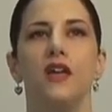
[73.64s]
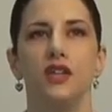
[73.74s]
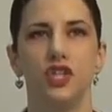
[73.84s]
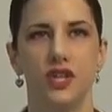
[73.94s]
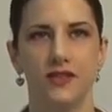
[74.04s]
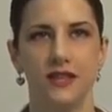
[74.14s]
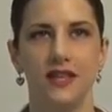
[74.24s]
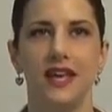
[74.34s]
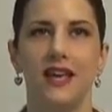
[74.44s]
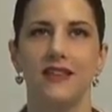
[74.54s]
Just in
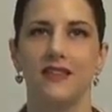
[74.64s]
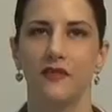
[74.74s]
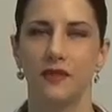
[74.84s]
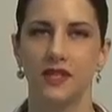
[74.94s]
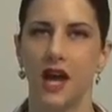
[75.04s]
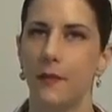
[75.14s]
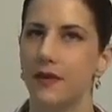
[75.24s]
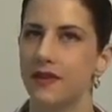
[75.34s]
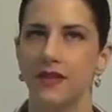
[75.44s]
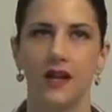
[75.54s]
case there have been
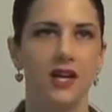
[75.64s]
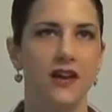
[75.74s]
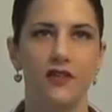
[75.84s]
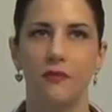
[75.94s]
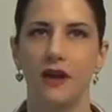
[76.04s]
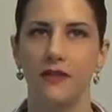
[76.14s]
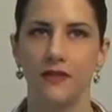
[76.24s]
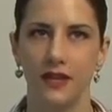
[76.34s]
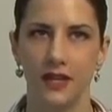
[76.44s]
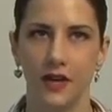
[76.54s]
topics not covered by the
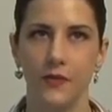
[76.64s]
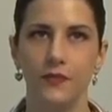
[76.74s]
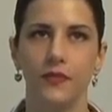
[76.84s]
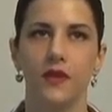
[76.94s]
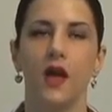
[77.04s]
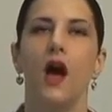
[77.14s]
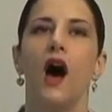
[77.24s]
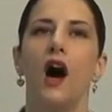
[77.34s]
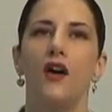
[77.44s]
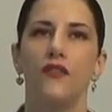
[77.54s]
video,
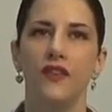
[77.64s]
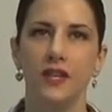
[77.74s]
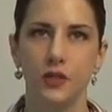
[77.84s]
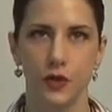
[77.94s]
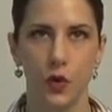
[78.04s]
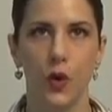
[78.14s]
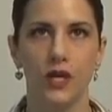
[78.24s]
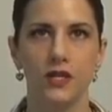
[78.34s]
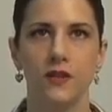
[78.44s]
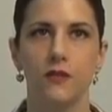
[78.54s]
I'll finish with
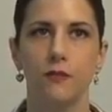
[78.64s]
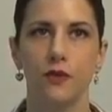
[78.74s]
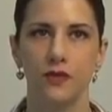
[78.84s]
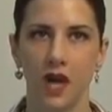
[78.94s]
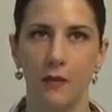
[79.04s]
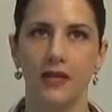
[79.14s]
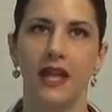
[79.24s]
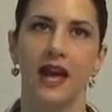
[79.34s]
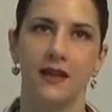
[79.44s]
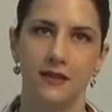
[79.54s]
questions most commonly
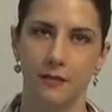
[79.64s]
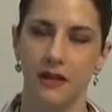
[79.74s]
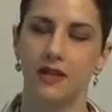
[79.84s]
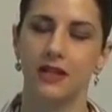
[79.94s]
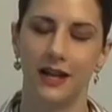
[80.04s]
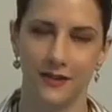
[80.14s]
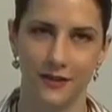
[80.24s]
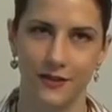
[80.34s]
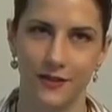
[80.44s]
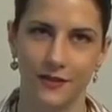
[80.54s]
asked in my
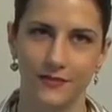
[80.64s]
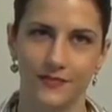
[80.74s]
classes.